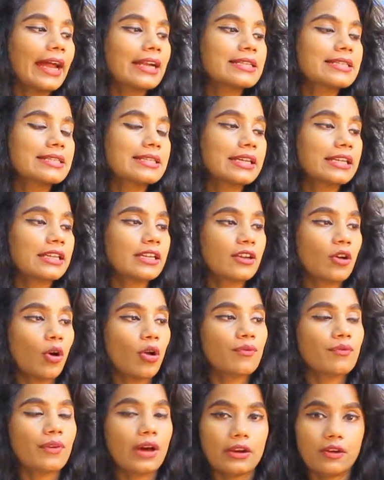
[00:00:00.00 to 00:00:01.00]
had seen it
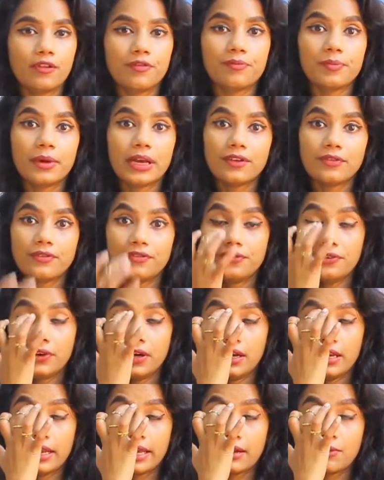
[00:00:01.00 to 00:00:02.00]
on one of my
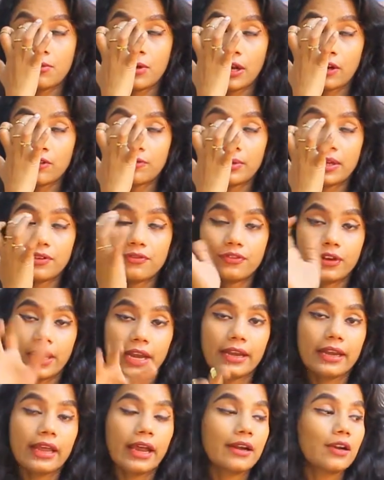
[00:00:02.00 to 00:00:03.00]

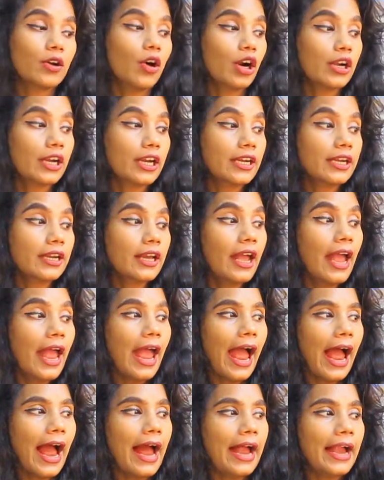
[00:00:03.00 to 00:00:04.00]
friend had got it,
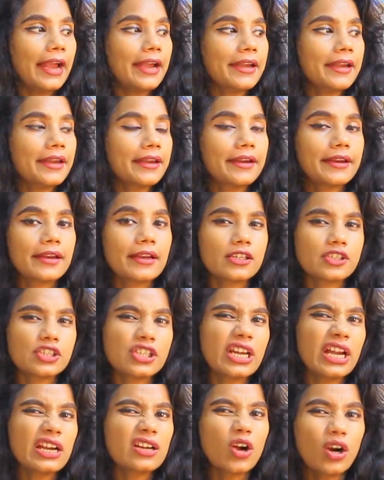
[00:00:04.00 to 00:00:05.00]
and
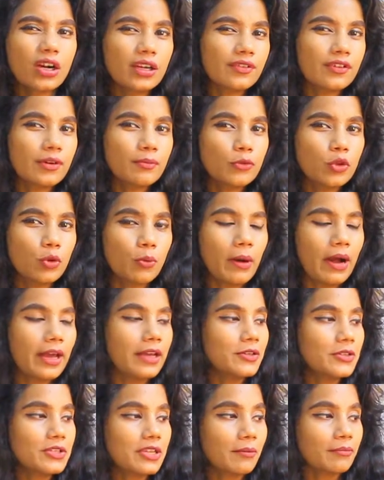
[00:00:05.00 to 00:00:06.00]
she had got it from
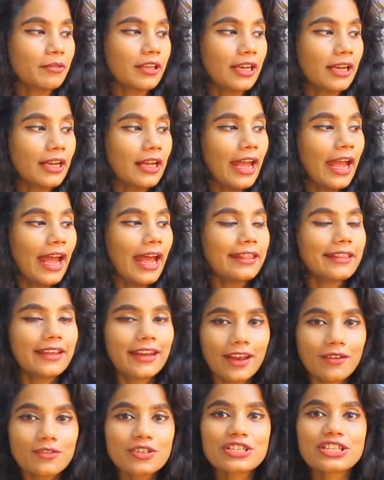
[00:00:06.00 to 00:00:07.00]
Dubai or something, and
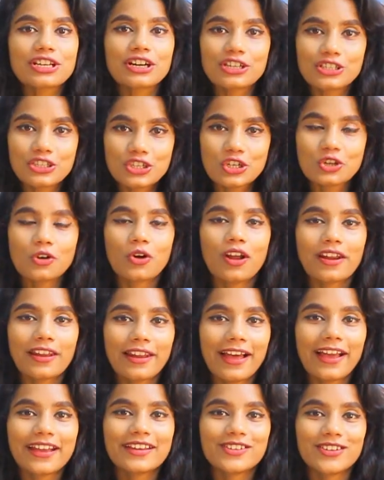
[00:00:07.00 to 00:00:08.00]
then I was searching
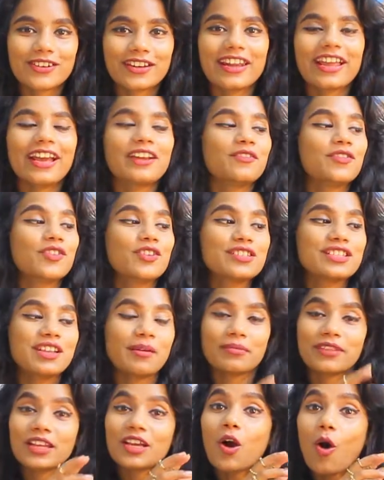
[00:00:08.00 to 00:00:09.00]
online for
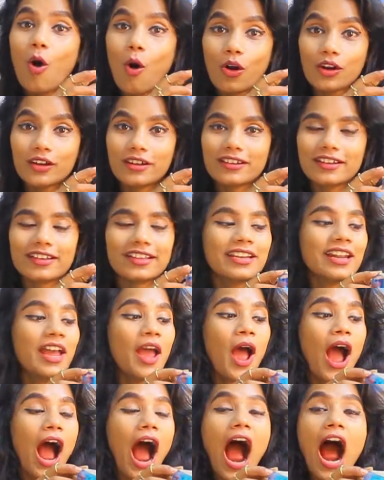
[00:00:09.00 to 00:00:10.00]
something Octagon.
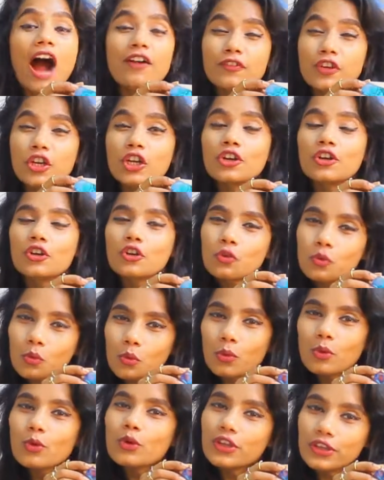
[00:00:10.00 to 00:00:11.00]
After
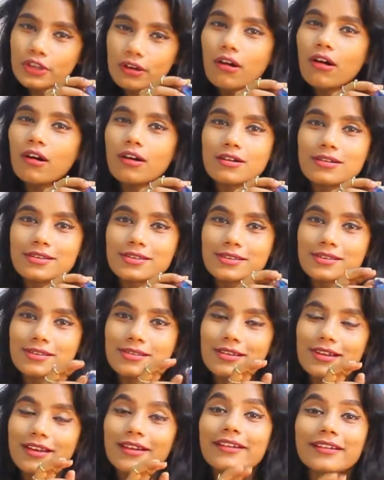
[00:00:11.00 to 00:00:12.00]
2
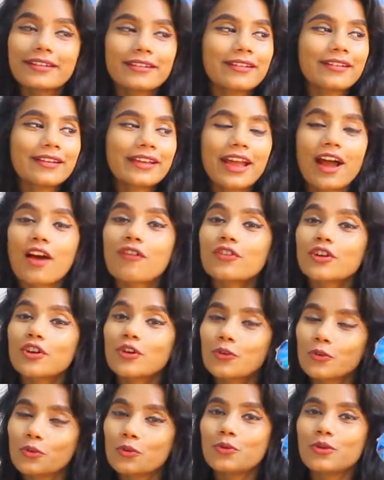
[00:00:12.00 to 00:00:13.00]
years, literally
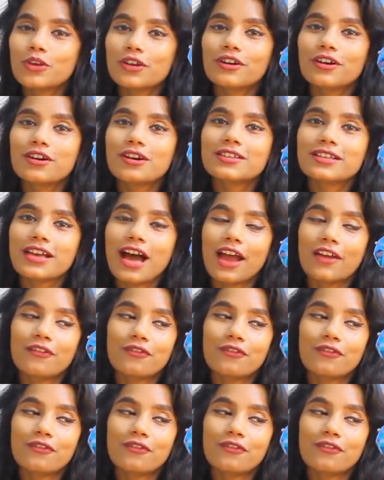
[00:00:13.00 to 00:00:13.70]
after 2 years, I